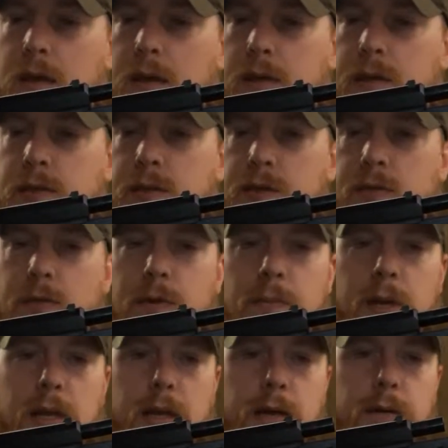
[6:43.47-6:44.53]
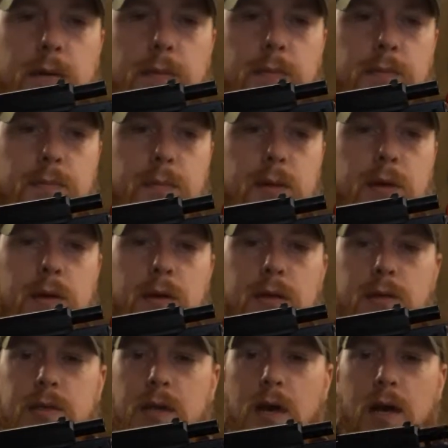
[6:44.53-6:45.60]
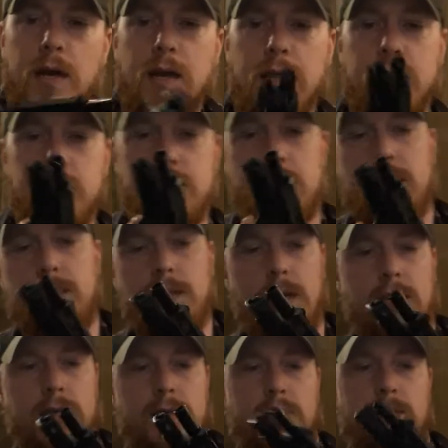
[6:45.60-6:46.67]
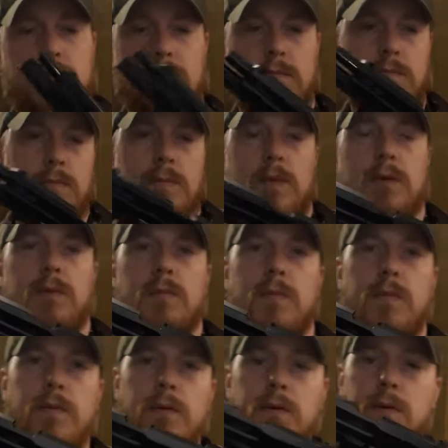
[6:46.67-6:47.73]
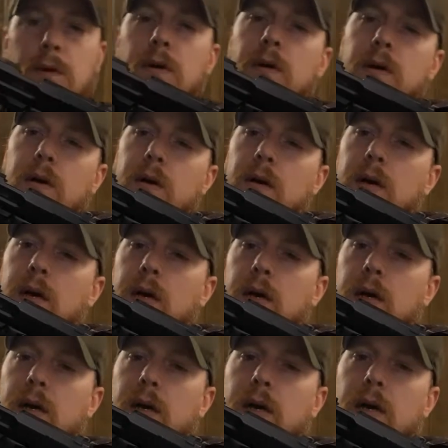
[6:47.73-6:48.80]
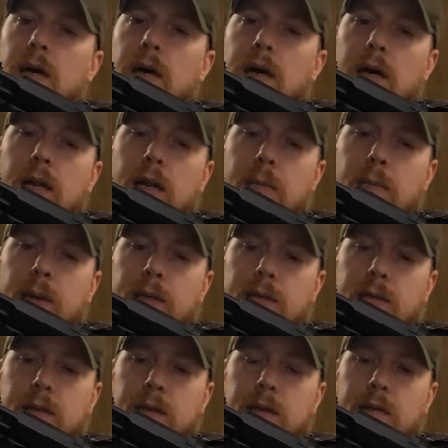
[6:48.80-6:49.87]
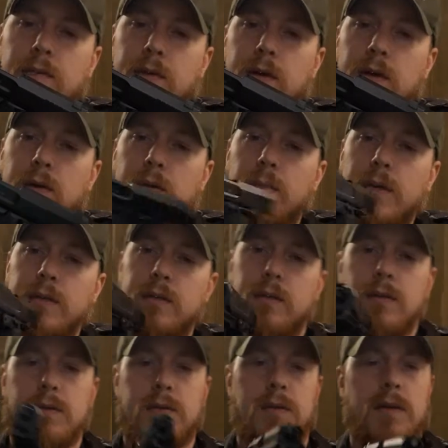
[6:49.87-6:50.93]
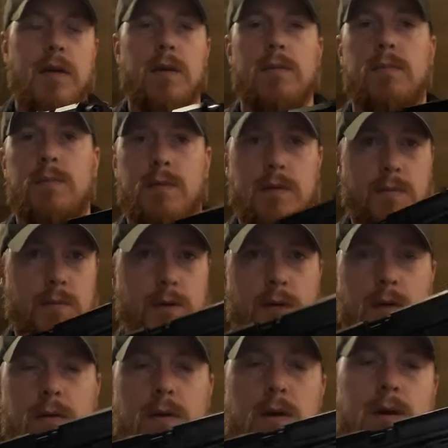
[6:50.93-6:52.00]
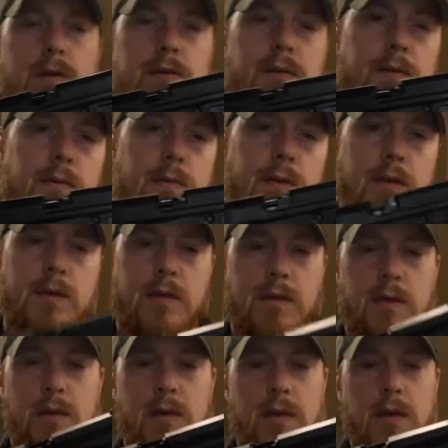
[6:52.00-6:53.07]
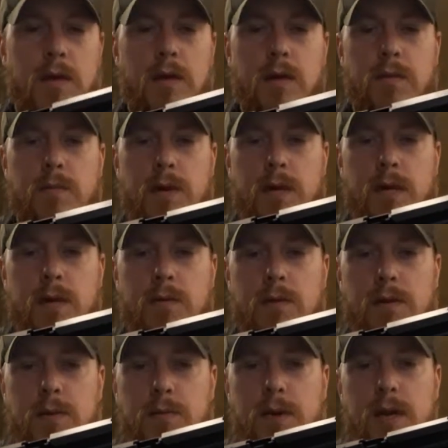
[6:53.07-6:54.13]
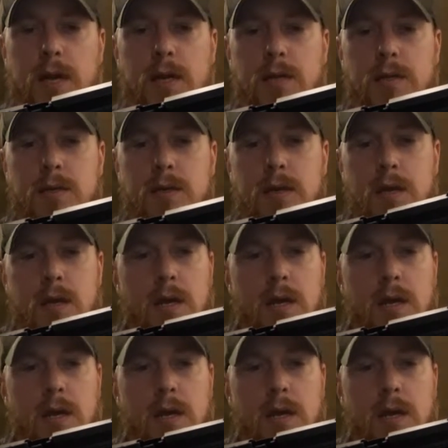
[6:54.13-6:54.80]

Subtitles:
this threw me a little, because I had this exact gun before, and I passed it. I forgot who I passed it on to now. One of you guys who were regular on the page.